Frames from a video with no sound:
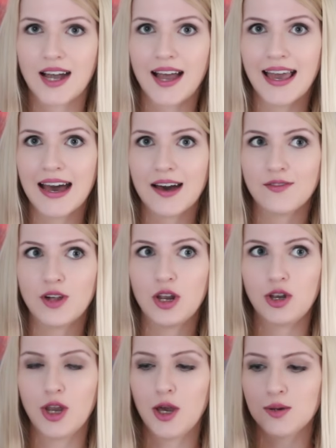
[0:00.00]
I have
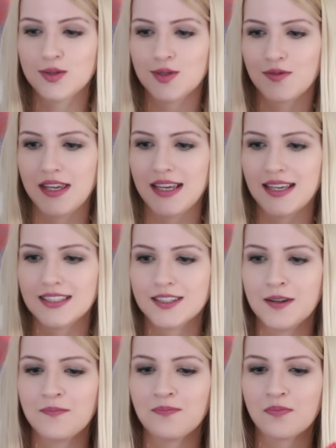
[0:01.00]
loads of these.
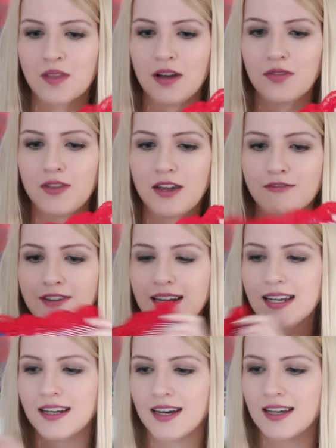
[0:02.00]
I thought they're
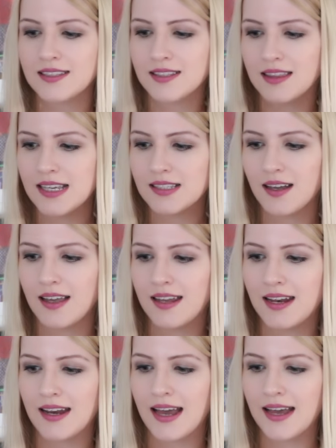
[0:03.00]
really nice. So these are
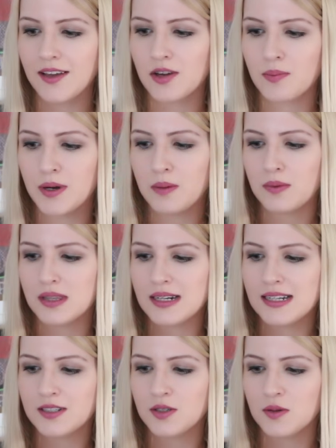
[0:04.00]
in an anchor print with a
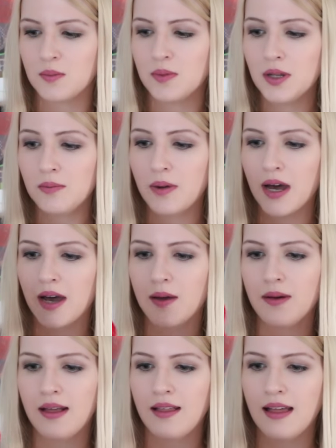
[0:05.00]
little blue
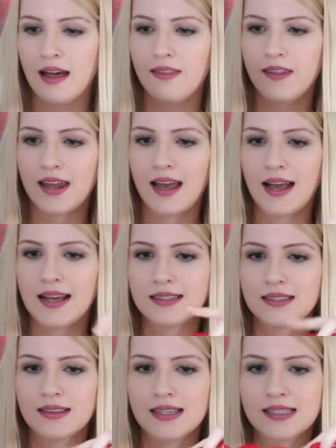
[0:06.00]
bow. And then it
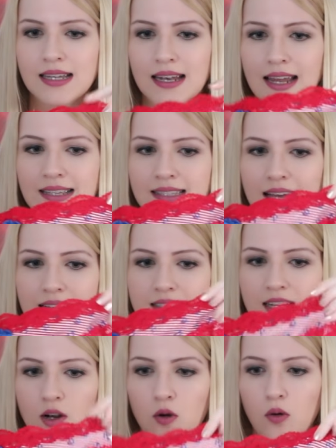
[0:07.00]
has this lace
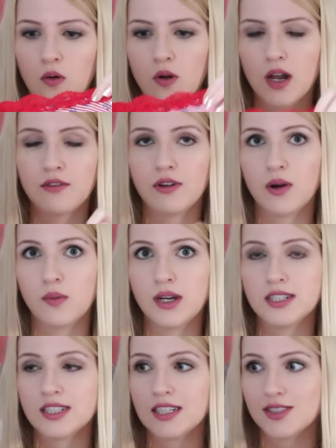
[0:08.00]
edging all over,
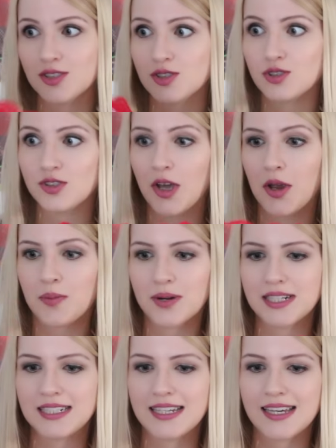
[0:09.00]
which is so
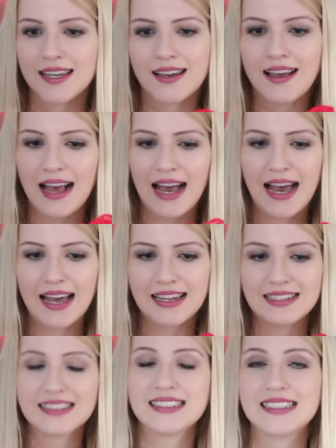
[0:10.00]
pretty.
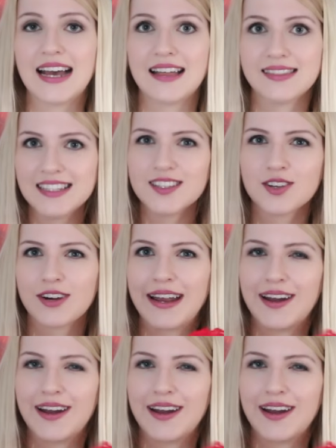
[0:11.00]
And yeah, these are great.